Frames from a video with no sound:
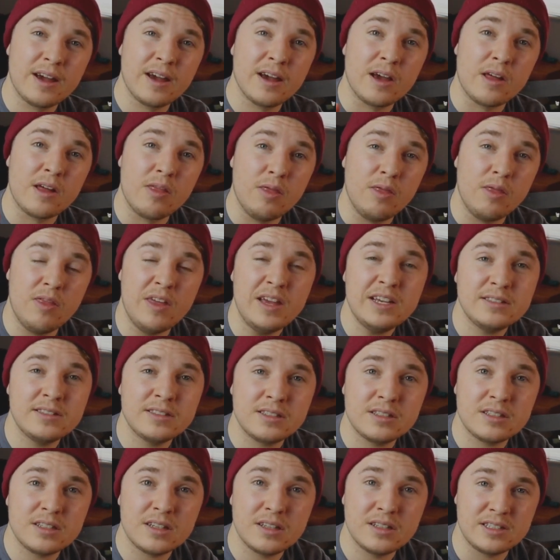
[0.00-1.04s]

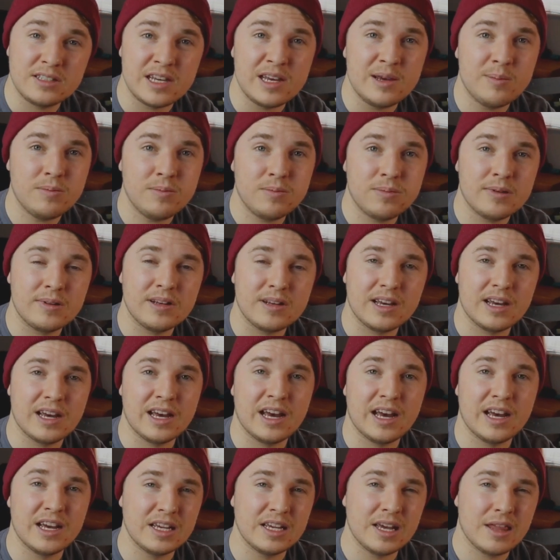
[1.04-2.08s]
this tip,
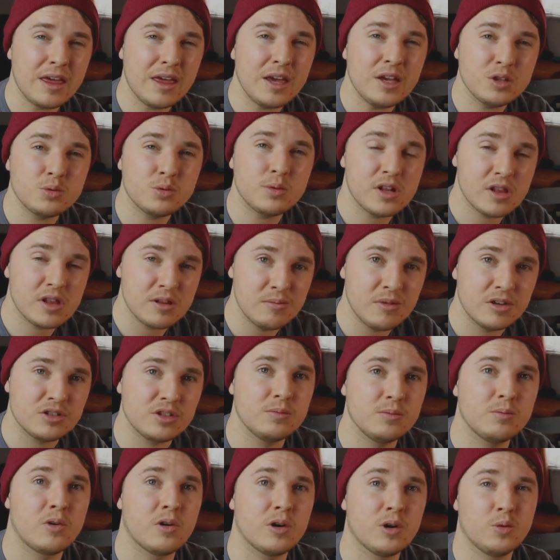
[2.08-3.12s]
I think it's one of the most
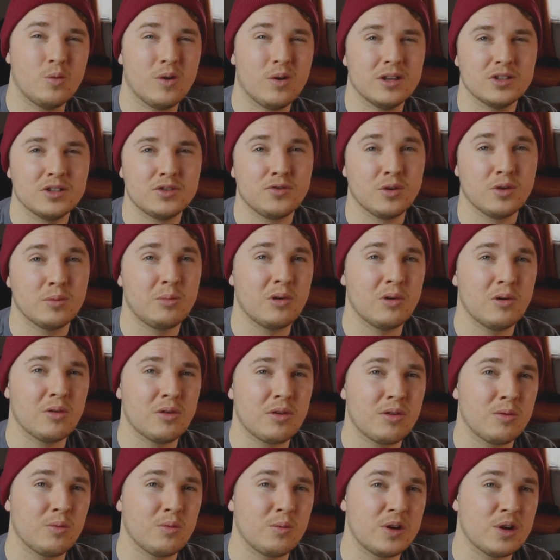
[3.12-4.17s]
important ones for
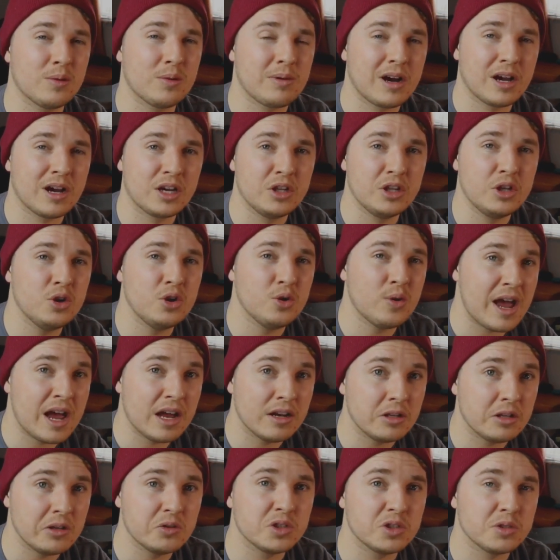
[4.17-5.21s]
both when you're buying new and
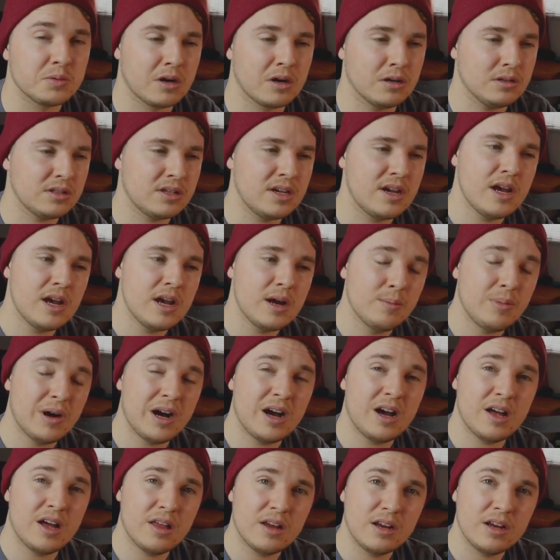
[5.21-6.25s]
used parts,
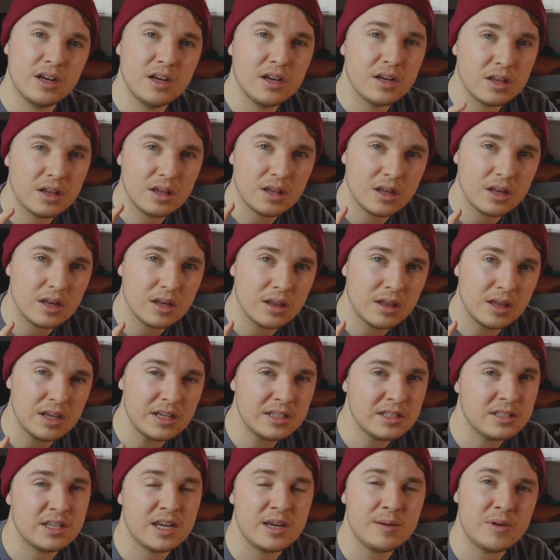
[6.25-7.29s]
but
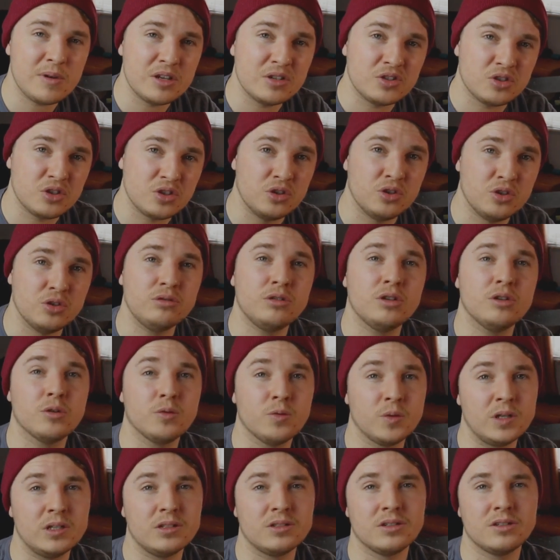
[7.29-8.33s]
this tip is to do your
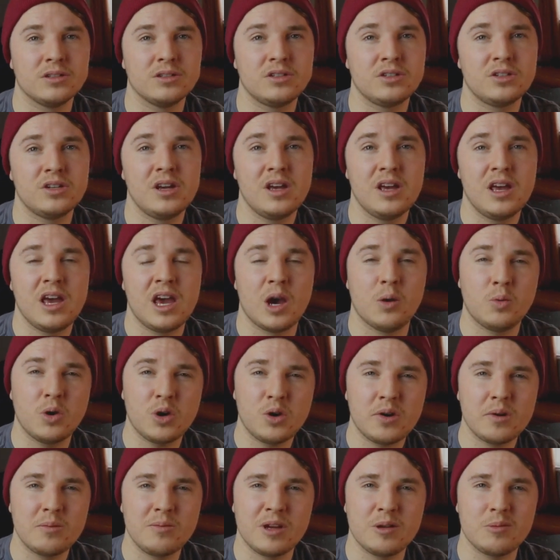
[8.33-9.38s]
research. And what do
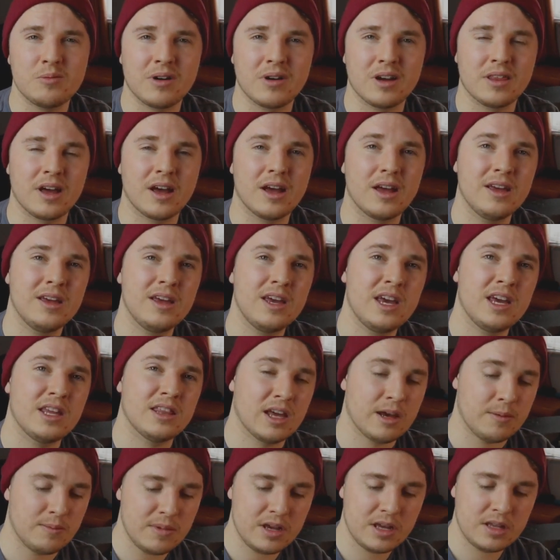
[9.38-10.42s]
I mean by that?
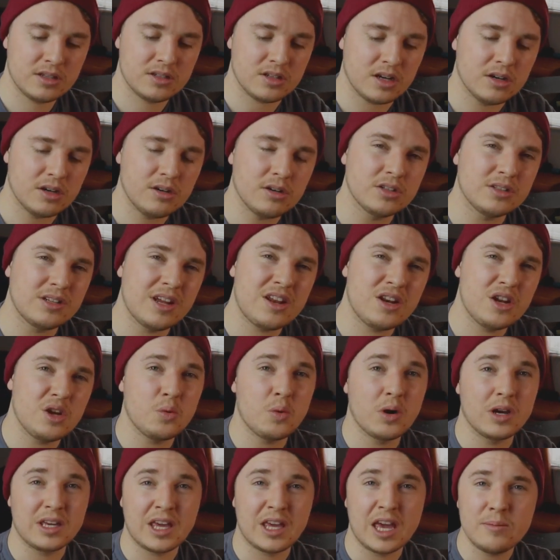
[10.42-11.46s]
That means understanding
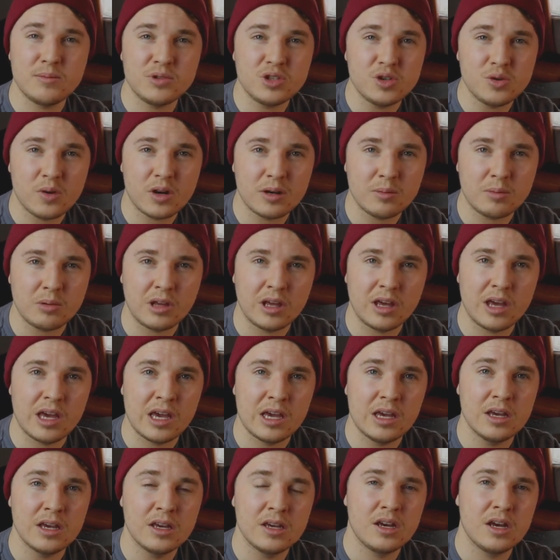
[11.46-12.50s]
what games you want to
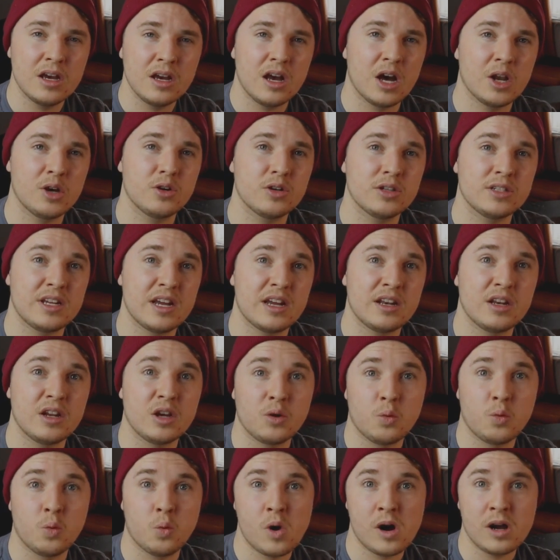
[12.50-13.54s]
play,
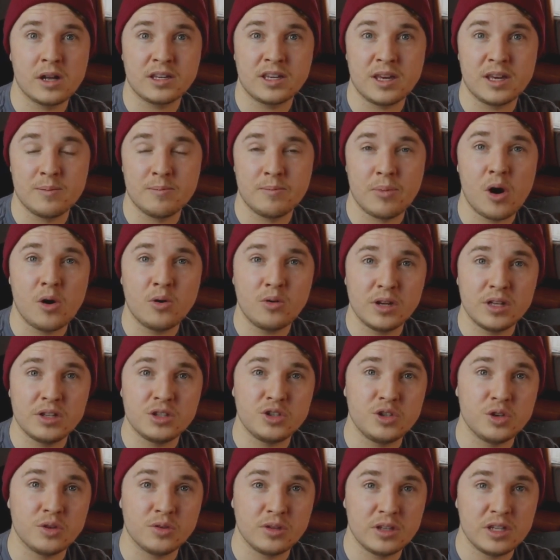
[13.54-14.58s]
understanding what components
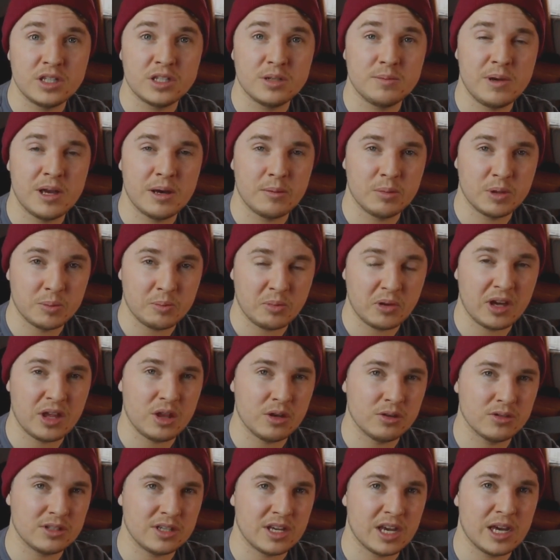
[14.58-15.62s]
you'll need to be able to play
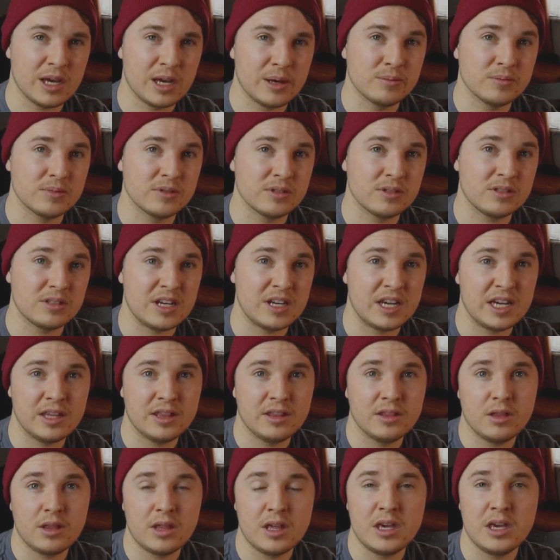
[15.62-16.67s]
those games
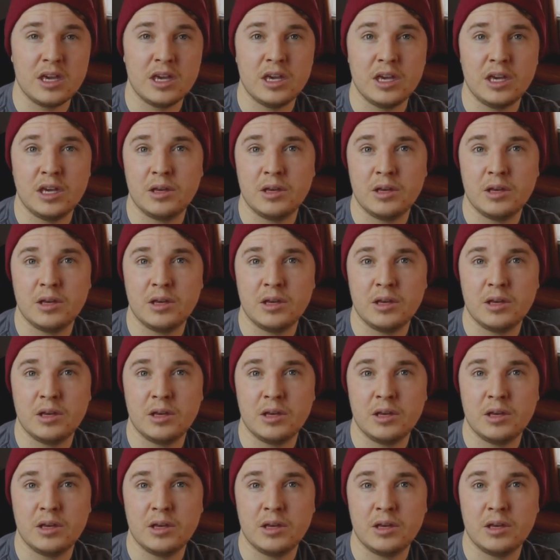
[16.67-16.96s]
in the